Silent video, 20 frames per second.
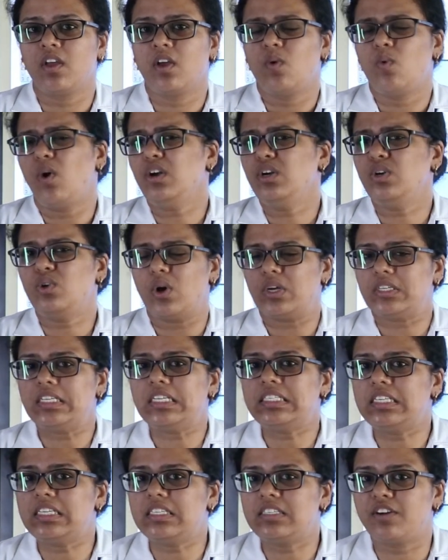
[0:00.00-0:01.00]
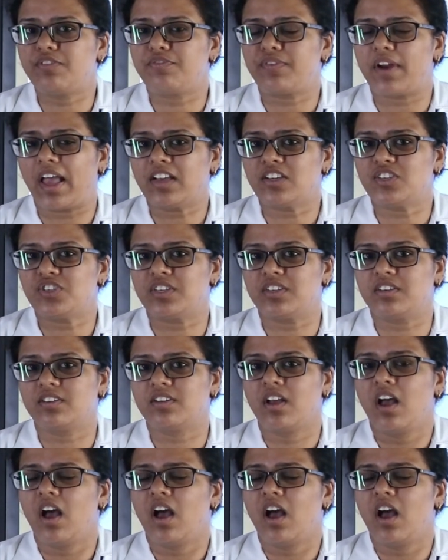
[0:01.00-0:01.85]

What causes this refraction?